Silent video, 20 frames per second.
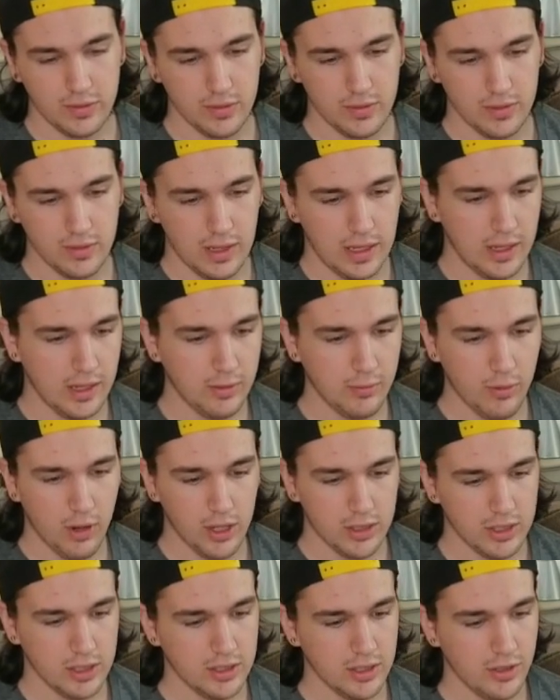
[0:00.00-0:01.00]
they
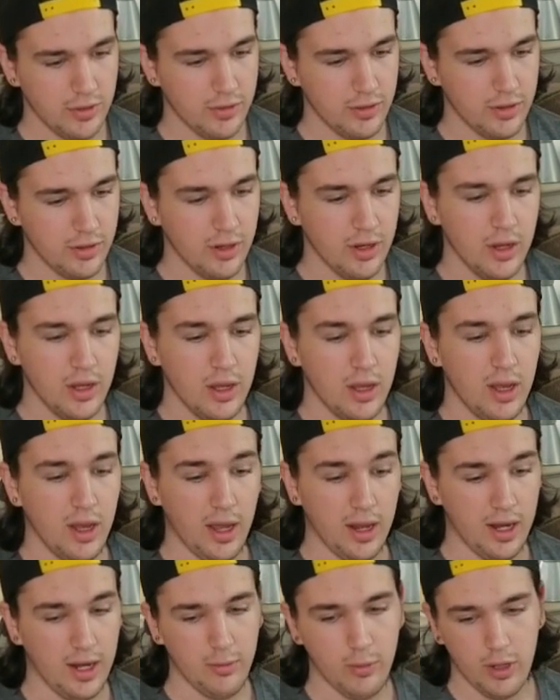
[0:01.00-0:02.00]
watch each other, and
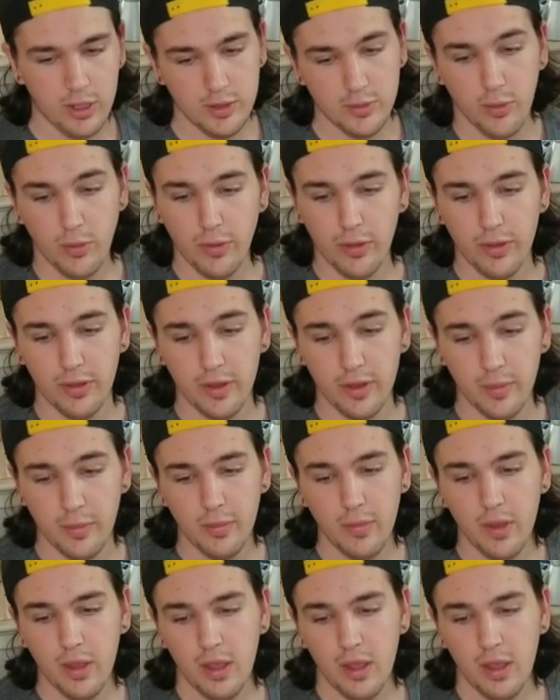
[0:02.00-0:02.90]
I watch both of them.